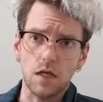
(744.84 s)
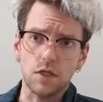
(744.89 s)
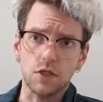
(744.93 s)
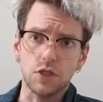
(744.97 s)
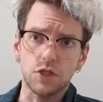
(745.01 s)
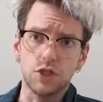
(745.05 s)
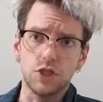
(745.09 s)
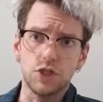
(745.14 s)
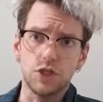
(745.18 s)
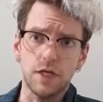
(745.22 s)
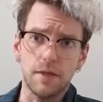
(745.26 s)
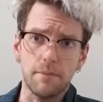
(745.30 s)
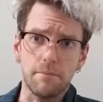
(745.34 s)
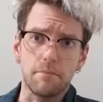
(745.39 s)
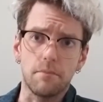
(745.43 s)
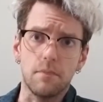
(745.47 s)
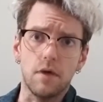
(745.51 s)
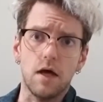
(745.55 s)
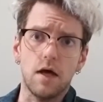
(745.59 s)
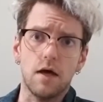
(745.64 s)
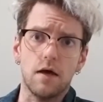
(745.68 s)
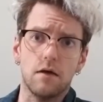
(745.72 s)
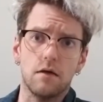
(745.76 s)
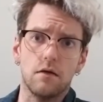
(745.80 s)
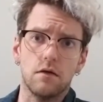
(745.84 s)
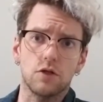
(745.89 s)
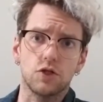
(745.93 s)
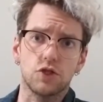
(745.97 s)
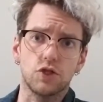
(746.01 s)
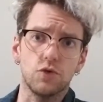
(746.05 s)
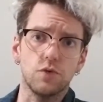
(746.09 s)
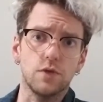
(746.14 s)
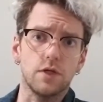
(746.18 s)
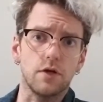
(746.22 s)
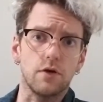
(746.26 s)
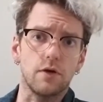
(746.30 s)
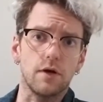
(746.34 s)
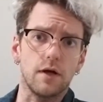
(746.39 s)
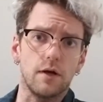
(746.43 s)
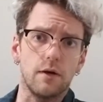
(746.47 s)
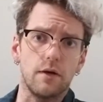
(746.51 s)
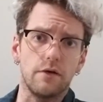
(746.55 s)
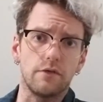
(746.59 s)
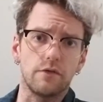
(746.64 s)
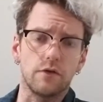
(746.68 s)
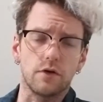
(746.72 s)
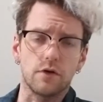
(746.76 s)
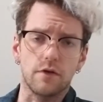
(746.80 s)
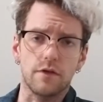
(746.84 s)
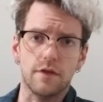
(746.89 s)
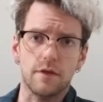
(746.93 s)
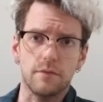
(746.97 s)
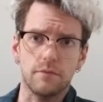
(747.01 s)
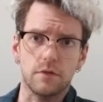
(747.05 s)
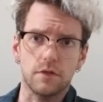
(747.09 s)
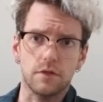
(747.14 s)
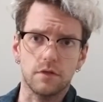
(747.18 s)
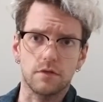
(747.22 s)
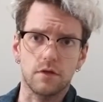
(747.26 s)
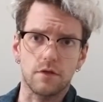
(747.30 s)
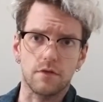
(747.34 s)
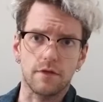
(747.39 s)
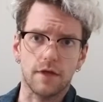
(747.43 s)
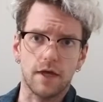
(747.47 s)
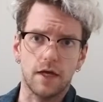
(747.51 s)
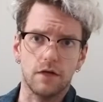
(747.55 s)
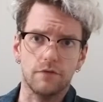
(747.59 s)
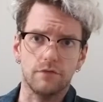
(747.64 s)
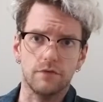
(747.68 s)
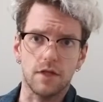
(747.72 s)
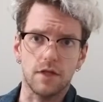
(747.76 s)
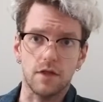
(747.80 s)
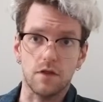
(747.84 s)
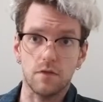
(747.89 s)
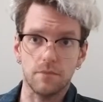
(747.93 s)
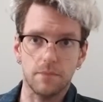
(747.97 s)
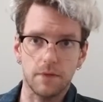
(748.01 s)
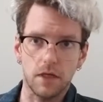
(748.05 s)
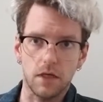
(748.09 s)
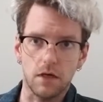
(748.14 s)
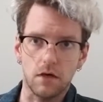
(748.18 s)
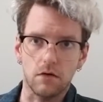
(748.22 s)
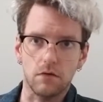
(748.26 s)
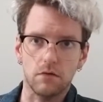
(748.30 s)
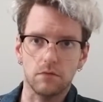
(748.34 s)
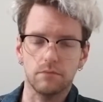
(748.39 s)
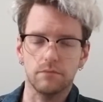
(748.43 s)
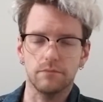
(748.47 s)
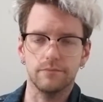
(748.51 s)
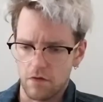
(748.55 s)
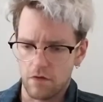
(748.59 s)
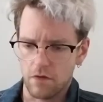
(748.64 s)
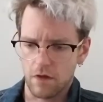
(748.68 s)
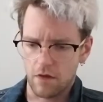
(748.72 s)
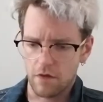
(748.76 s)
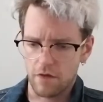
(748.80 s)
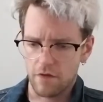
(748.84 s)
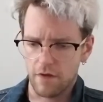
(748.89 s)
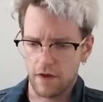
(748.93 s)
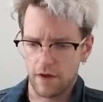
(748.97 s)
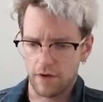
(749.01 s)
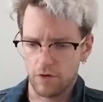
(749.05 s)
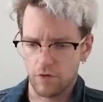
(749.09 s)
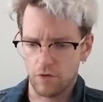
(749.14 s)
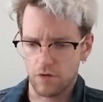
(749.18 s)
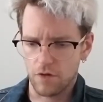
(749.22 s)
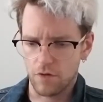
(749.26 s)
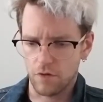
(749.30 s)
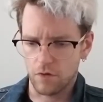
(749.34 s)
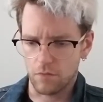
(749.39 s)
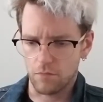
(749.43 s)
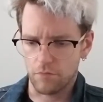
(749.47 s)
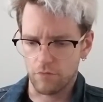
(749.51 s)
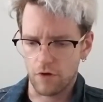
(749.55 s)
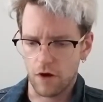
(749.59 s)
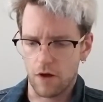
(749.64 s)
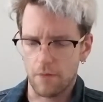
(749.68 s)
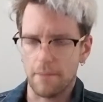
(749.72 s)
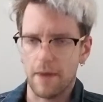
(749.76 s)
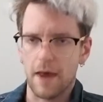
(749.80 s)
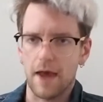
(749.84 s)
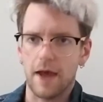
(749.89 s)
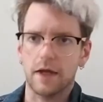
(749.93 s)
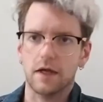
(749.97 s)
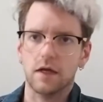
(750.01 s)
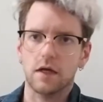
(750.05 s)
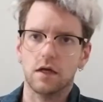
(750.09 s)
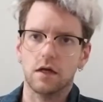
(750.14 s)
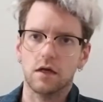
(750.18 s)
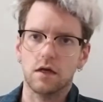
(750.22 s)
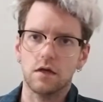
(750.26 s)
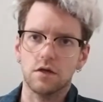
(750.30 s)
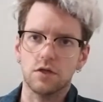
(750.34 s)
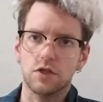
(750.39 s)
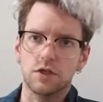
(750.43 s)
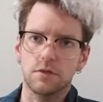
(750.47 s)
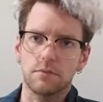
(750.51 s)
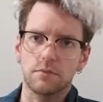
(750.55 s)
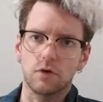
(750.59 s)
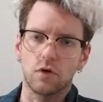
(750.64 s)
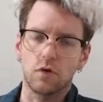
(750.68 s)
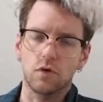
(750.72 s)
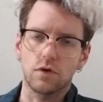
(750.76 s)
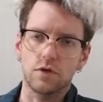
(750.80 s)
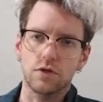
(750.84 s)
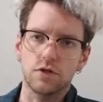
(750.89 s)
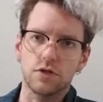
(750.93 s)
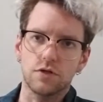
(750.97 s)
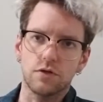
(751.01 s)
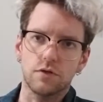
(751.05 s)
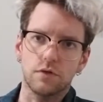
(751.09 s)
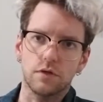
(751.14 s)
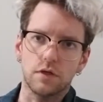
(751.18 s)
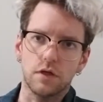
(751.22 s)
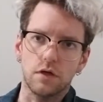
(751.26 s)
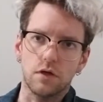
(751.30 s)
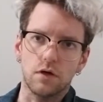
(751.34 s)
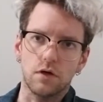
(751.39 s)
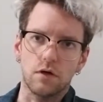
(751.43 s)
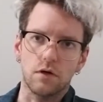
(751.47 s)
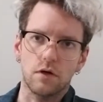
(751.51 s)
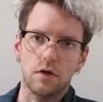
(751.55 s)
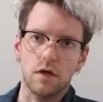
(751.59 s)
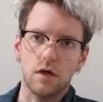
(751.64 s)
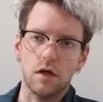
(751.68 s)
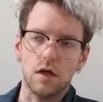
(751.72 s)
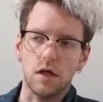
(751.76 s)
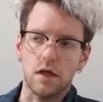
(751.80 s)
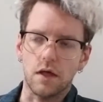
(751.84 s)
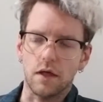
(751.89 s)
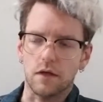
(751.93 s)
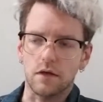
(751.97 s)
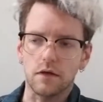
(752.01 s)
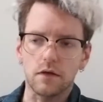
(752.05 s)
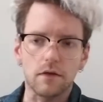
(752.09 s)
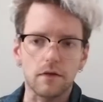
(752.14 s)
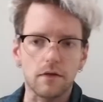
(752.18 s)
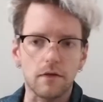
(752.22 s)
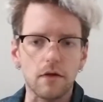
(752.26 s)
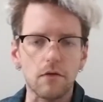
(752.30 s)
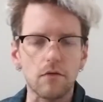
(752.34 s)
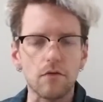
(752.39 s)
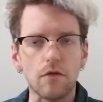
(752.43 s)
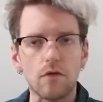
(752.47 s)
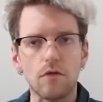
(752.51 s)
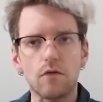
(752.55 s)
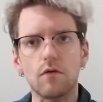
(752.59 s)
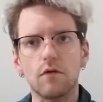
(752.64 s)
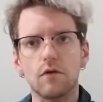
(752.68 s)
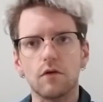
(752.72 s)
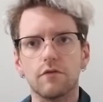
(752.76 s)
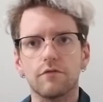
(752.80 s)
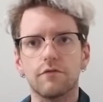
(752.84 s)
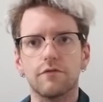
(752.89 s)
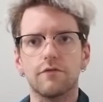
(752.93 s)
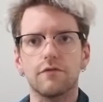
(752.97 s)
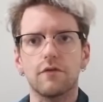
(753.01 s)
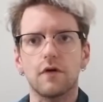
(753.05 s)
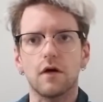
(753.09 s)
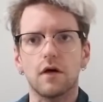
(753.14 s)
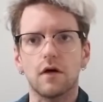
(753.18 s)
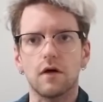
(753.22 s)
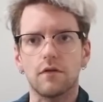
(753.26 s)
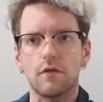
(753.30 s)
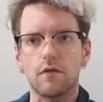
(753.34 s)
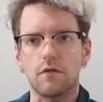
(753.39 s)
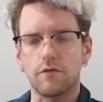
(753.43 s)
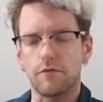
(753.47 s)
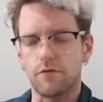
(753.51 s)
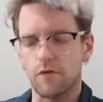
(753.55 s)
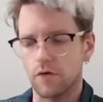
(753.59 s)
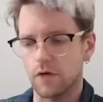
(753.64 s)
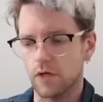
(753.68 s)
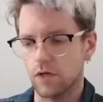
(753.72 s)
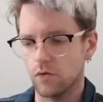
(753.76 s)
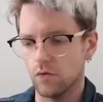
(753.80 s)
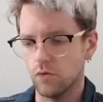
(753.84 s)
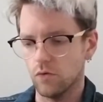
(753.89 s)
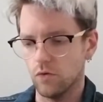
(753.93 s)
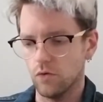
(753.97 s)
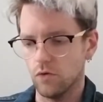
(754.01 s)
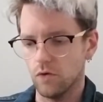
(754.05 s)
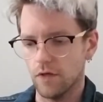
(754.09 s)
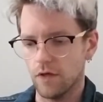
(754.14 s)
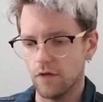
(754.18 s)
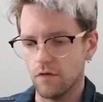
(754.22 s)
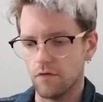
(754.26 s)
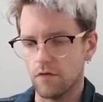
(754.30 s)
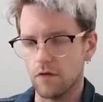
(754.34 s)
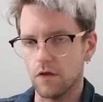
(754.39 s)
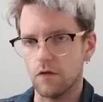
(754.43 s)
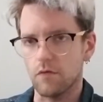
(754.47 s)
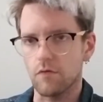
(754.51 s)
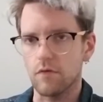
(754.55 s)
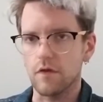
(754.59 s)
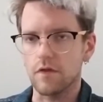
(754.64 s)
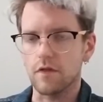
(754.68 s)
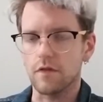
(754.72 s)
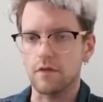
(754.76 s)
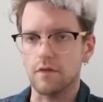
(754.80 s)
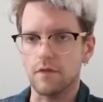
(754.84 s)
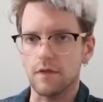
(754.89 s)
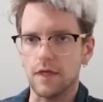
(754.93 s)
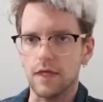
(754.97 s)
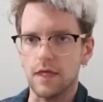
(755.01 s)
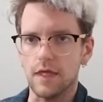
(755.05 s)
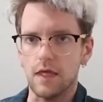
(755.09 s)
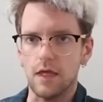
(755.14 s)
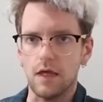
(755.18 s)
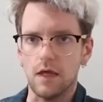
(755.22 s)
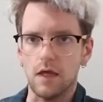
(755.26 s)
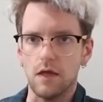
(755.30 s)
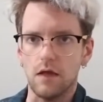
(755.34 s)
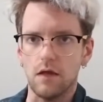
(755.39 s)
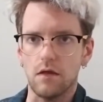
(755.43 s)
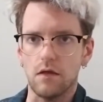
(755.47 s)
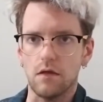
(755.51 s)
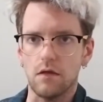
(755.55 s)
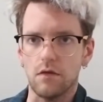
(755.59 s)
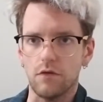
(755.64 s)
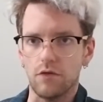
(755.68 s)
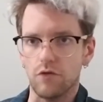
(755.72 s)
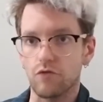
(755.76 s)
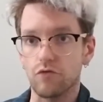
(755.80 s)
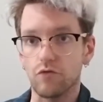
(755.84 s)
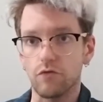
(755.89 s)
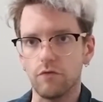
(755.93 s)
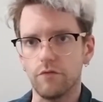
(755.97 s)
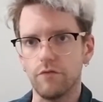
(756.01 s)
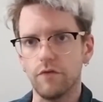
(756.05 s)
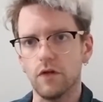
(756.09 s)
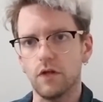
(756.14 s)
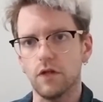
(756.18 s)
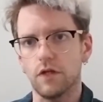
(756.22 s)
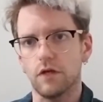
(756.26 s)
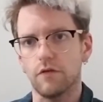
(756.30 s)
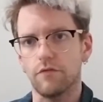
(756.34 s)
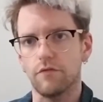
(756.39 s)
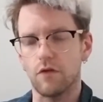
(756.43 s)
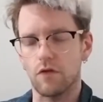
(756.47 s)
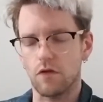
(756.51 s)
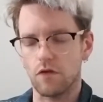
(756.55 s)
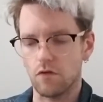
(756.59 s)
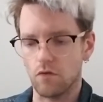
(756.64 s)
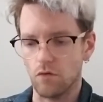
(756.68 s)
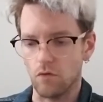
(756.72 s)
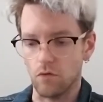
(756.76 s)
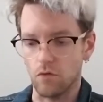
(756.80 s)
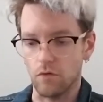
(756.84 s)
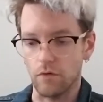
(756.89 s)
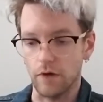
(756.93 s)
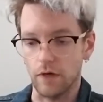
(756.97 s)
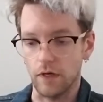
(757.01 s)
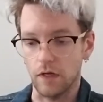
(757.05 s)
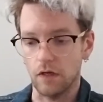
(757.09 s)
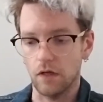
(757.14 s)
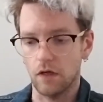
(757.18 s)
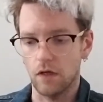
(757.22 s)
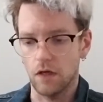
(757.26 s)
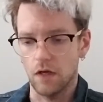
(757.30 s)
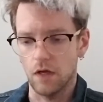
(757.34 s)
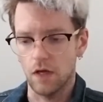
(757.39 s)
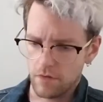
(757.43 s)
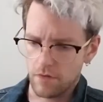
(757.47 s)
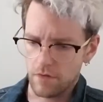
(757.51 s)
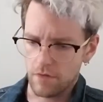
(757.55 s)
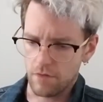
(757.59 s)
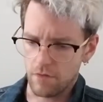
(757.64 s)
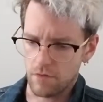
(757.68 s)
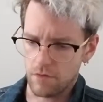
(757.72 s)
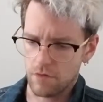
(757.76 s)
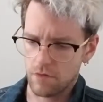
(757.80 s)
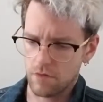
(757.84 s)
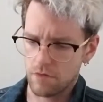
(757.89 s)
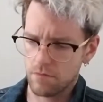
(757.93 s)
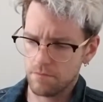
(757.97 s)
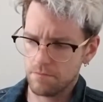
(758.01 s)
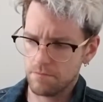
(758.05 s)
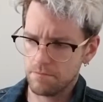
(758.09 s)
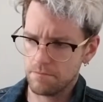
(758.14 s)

Jim Jr., however, seemed to just kind of disappear. Scott Snyder sort of brought back Jim Gordon Jr., and there's a very cool is he or isn't he the true villain of the story. There's